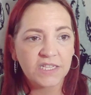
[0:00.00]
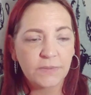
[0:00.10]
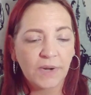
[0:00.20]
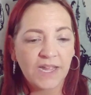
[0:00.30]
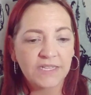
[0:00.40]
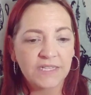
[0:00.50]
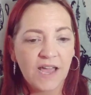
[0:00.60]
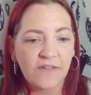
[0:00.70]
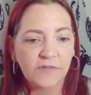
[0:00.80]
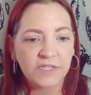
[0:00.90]
plates
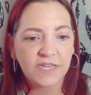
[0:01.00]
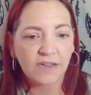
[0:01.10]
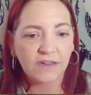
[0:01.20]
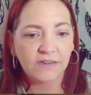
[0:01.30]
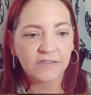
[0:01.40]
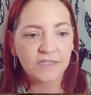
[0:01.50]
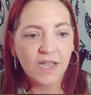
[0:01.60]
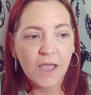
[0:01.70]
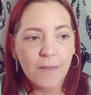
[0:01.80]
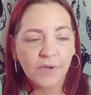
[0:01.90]
there for a second
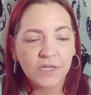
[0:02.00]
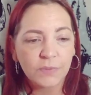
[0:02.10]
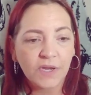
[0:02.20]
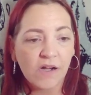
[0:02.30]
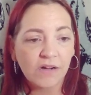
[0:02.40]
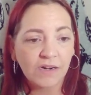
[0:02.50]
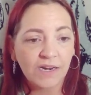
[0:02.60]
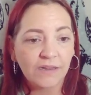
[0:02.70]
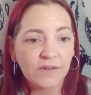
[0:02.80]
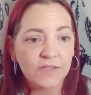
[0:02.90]
because we can't
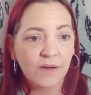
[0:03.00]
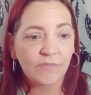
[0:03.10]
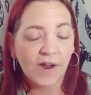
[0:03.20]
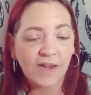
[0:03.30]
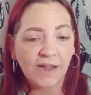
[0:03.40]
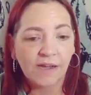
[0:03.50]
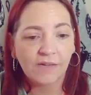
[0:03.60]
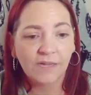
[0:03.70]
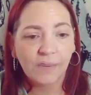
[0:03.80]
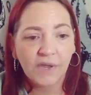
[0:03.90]
clean those up right
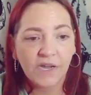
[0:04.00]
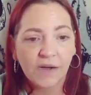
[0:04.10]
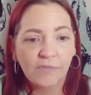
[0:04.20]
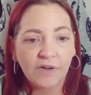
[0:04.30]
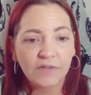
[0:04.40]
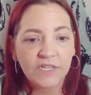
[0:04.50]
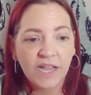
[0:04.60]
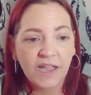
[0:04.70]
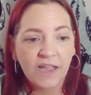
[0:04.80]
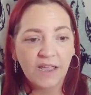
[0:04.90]
now. And we come round
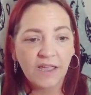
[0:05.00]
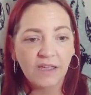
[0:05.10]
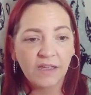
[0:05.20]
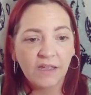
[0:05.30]
here.